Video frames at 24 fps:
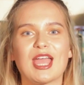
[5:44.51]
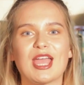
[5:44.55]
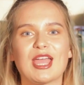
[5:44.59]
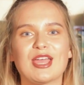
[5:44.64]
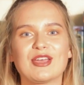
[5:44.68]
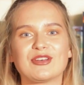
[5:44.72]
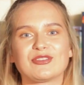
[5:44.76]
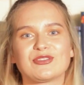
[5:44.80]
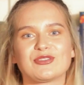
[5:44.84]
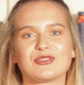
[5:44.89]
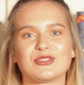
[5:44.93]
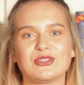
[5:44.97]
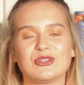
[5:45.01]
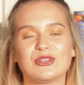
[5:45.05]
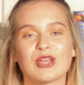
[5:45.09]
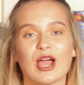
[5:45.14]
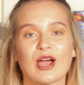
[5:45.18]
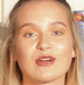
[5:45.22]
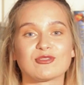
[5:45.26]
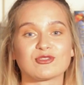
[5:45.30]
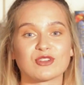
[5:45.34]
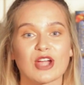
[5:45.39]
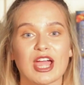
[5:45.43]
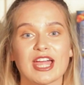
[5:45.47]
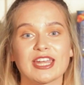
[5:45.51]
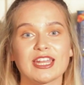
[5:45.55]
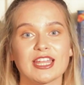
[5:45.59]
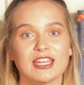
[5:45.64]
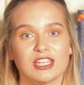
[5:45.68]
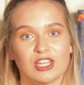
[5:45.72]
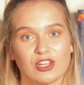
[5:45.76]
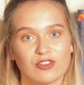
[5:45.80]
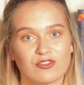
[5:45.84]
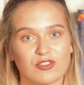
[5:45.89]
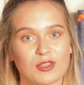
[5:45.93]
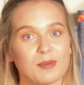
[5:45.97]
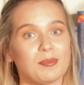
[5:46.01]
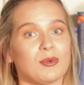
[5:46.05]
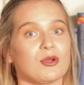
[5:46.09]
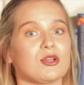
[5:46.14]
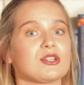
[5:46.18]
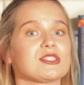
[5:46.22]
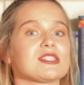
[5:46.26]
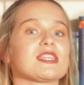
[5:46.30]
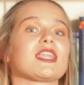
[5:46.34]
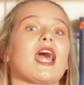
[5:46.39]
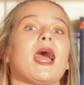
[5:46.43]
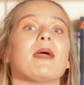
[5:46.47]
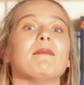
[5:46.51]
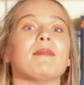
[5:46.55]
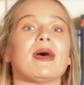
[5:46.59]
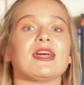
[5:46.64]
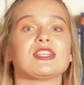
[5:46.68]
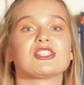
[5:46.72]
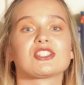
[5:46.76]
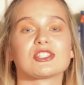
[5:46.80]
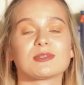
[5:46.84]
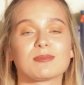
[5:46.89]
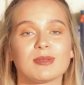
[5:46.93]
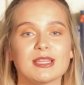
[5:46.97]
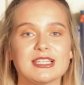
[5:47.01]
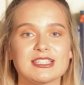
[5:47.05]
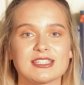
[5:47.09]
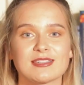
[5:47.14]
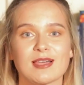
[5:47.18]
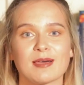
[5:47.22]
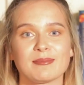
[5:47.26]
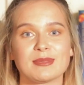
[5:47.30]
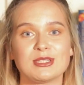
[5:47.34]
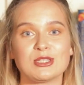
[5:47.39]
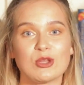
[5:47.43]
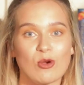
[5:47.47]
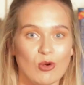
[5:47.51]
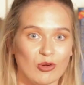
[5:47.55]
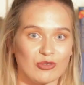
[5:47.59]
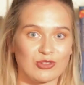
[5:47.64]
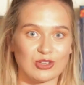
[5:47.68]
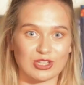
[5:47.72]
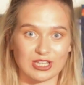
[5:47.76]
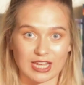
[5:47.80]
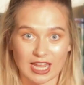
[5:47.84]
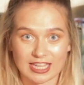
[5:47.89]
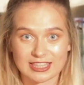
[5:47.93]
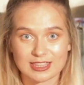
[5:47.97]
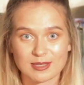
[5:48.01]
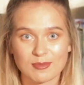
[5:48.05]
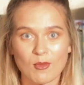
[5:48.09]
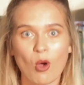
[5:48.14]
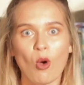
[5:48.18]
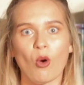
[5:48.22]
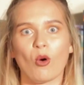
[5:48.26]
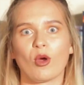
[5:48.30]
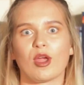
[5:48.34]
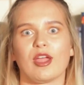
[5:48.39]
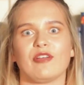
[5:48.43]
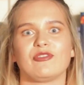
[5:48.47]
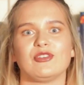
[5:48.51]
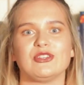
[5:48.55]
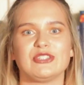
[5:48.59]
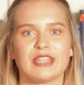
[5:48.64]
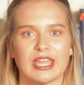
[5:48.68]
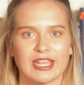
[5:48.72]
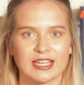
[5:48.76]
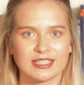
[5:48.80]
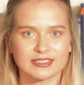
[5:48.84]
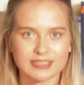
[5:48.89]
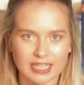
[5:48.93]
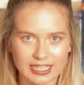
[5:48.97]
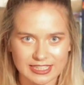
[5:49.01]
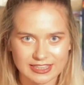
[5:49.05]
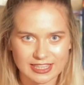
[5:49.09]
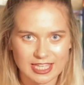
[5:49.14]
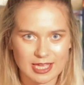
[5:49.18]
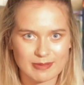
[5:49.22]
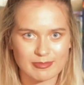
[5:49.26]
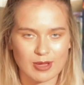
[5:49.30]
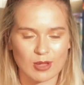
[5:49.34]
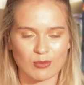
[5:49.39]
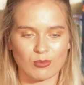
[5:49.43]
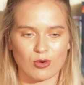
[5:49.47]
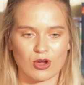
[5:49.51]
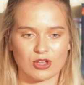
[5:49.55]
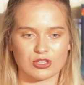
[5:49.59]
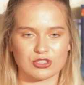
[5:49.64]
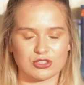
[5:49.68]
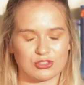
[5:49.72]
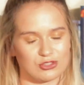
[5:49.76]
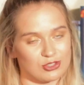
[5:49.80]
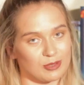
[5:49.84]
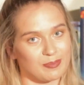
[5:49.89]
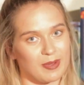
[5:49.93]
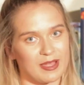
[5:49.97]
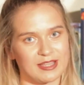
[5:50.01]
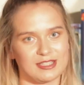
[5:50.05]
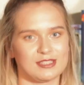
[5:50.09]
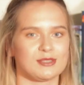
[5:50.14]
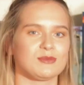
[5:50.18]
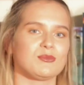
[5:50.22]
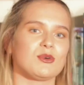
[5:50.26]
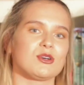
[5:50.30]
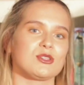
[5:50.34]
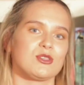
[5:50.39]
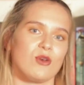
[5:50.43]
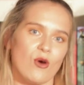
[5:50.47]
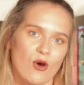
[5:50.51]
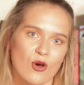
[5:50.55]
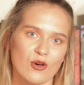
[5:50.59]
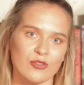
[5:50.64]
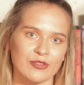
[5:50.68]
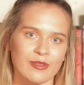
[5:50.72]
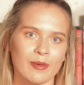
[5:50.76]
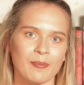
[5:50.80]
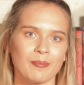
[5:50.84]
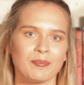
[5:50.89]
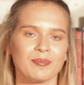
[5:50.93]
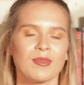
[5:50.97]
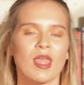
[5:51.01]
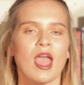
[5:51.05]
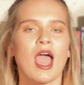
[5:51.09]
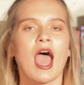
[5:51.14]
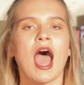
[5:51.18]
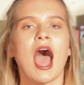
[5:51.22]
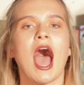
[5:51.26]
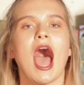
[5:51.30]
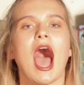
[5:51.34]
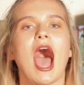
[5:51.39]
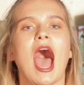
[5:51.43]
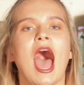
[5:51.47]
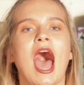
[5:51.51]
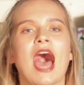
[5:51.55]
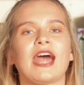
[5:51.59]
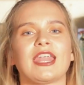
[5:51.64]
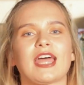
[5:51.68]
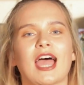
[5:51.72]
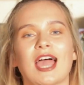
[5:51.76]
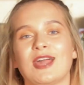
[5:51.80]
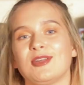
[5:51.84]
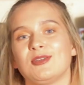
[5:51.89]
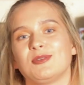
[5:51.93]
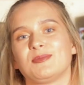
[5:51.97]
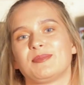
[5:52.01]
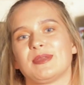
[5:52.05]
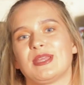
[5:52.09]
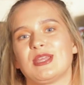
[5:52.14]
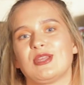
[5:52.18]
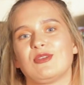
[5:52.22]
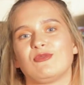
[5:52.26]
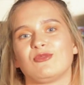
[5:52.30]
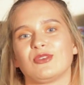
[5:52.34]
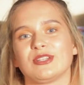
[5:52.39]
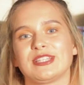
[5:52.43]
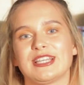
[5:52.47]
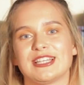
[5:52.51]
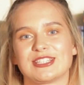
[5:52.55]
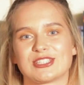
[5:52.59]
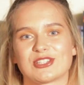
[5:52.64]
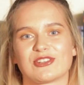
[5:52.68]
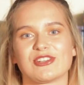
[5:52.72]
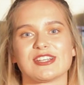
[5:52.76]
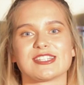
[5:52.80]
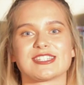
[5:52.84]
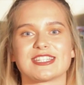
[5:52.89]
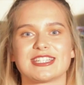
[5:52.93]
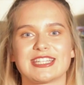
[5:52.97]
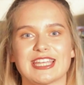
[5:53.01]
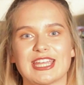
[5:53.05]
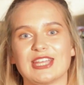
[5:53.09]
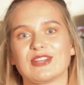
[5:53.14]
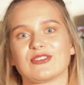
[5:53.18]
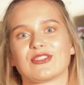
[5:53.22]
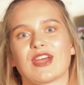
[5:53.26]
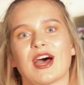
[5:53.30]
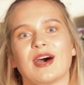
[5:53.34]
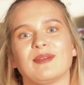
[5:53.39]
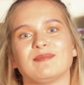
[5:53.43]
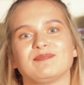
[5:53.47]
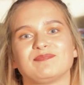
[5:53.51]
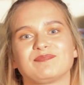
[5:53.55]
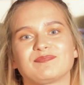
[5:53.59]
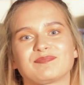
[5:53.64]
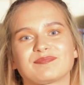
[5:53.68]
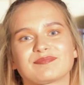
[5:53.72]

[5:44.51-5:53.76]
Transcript: If you have read any of the books that I mentioned, please let me know if you liked them or if you didn't like them and what your opinion was on them, and I would be really interested to hear that.